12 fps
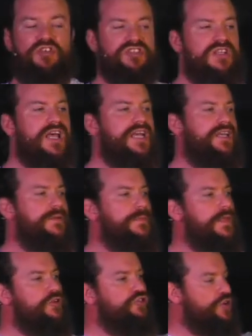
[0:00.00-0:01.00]
But just like
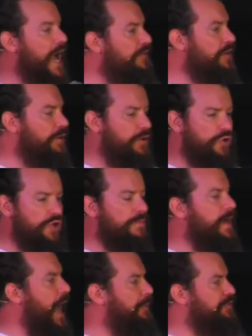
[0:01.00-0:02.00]
traveling with
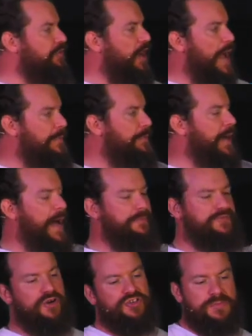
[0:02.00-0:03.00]
Google Maps or Apple
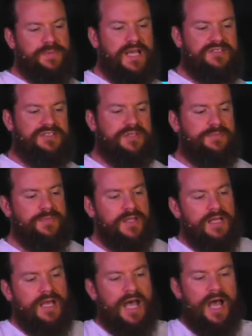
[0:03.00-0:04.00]
Maps or GPS system,
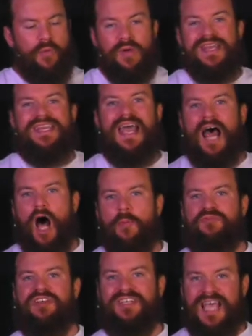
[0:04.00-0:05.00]
we
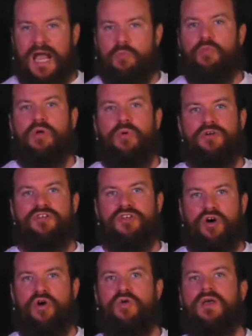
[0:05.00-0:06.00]
help to get where we want
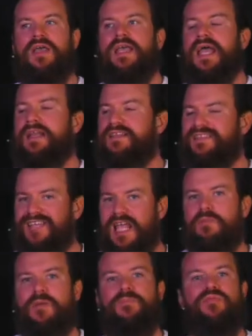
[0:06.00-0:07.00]
to go. In the
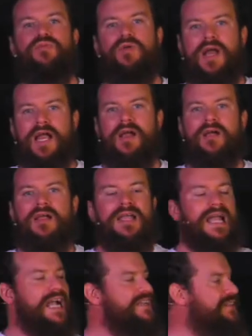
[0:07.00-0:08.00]
same way, prayer
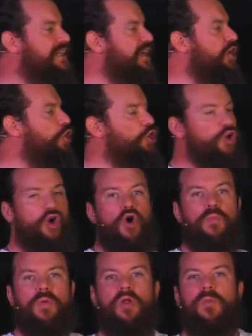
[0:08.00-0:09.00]
is like a
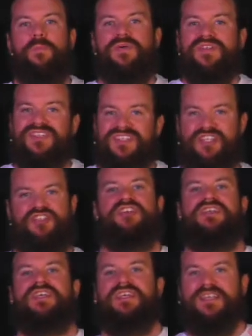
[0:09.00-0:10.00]
global
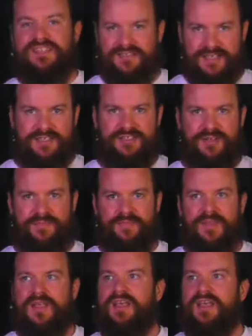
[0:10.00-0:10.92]
positioning system.